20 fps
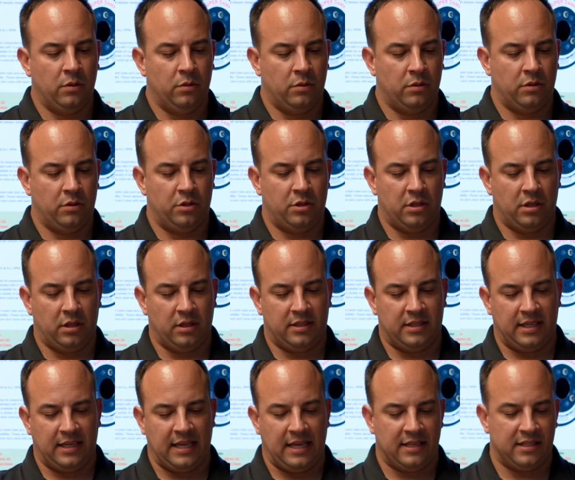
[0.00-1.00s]
which looks
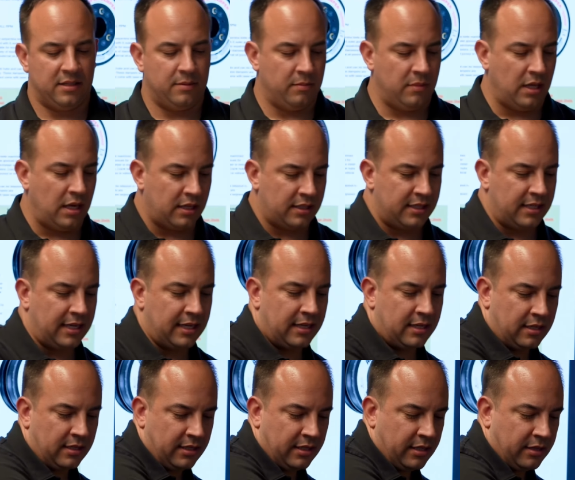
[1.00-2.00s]
like has some Loctite
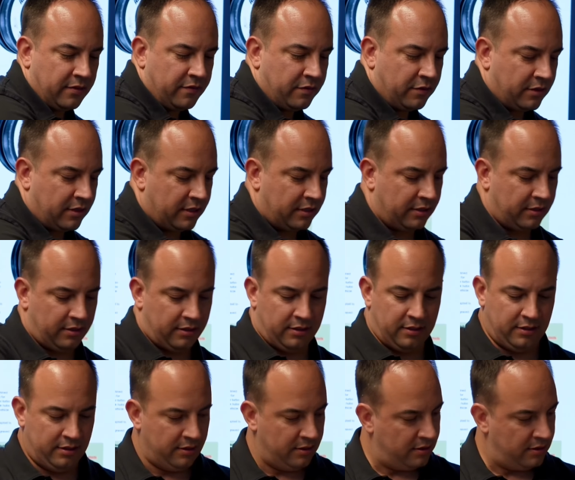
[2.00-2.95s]
on there for us.